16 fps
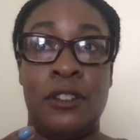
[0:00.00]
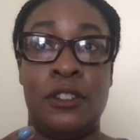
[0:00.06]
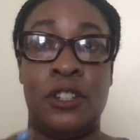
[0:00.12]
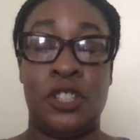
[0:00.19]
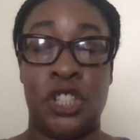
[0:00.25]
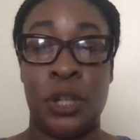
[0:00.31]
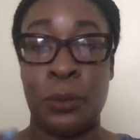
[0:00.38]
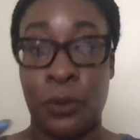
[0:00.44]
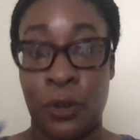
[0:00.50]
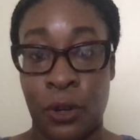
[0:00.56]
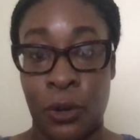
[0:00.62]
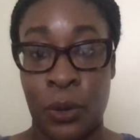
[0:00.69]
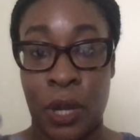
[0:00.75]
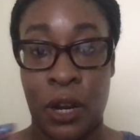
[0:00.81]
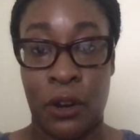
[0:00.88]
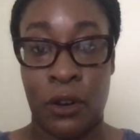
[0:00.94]
the Jim
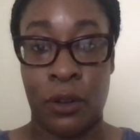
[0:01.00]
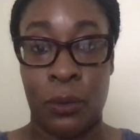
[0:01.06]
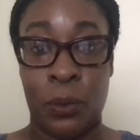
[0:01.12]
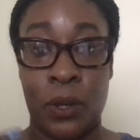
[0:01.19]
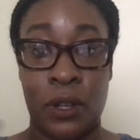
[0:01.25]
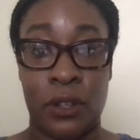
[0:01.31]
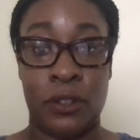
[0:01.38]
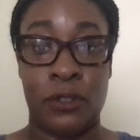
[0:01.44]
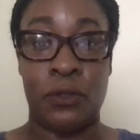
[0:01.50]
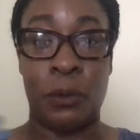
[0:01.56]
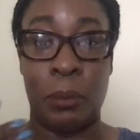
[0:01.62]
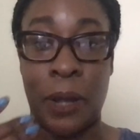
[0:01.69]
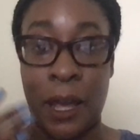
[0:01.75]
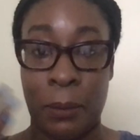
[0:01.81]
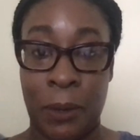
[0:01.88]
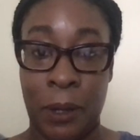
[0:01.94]
Crow era was for
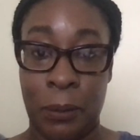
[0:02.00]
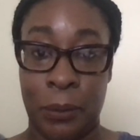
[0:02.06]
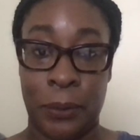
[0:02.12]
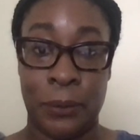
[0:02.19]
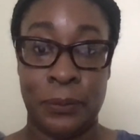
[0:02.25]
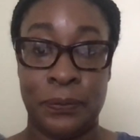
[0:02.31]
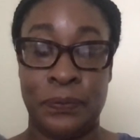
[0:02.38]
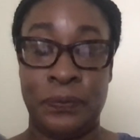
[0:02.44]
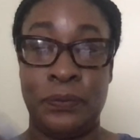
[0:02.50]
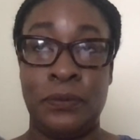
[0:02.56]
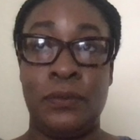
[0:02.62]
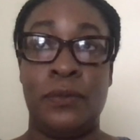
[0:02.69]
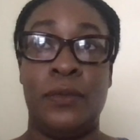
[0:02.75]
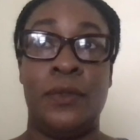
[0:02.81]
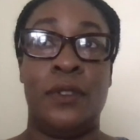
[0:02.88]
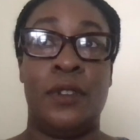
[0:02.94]
black people.
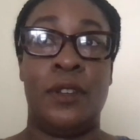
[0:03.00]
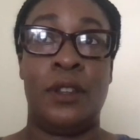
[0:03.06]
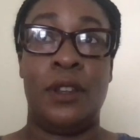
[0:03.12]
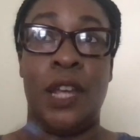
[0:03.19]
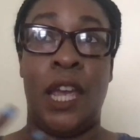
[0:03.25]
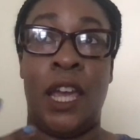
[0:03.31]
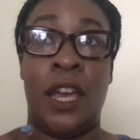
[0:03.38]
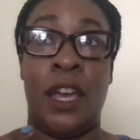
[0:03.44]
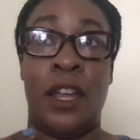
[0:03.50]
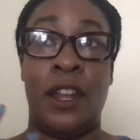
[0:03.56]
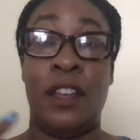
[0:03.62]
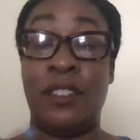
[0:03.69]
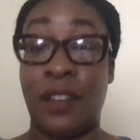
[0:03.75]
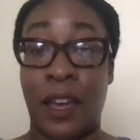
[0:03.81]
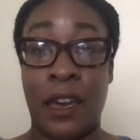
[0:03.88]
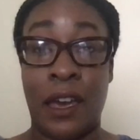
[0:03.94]
And
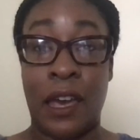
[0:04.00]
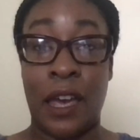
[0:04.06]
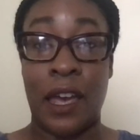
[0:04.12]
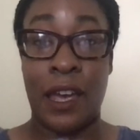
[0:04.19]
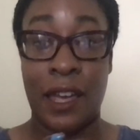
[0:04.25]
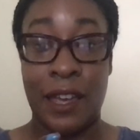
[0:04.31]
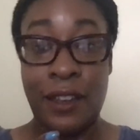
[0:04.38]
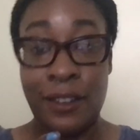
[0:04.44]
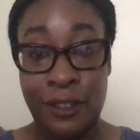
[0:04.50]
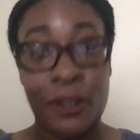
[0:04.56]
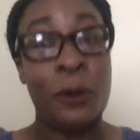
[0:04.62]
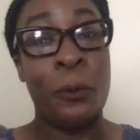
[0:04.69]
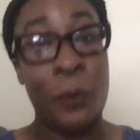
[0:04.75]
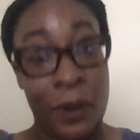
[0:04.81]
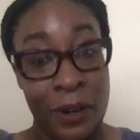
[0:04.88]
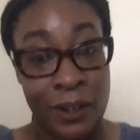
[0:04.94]
it's
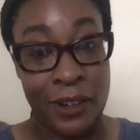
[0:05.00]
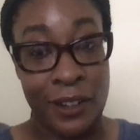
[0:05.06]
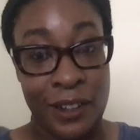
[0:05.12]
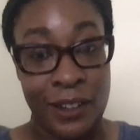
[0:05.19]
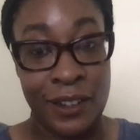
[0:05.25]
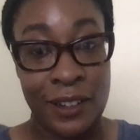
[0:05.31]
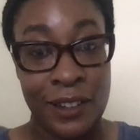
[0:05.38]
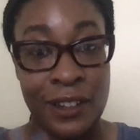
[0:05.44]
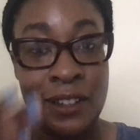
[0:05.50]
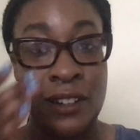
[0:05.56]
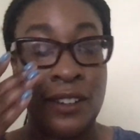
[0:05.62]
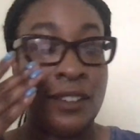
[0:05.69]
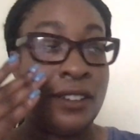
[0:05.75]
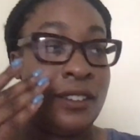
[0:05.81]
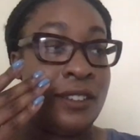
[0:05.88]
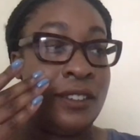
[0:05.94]
no wonder
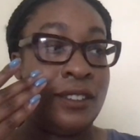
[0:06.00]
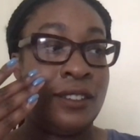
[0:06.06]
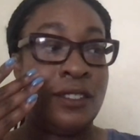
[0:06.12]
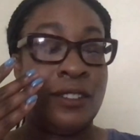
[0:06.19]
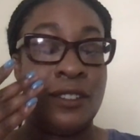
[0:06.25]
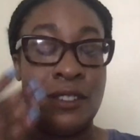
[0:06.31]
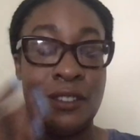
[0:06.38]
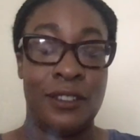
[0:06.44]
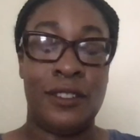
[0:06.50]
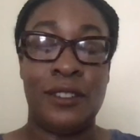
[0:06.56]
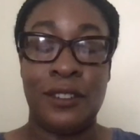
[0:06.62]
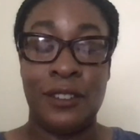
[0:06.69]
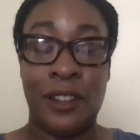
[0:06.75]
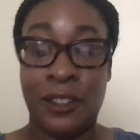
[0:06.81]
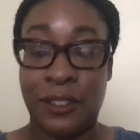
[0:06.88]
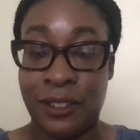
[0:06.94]

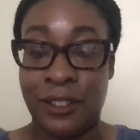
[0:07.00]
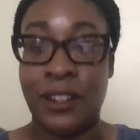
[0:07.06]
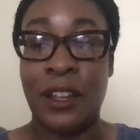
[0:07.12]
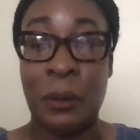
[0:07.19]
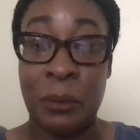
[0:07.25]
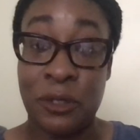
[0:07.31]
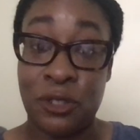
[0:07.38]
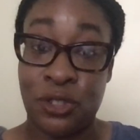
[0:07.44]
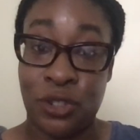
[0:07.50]
Delta Slim is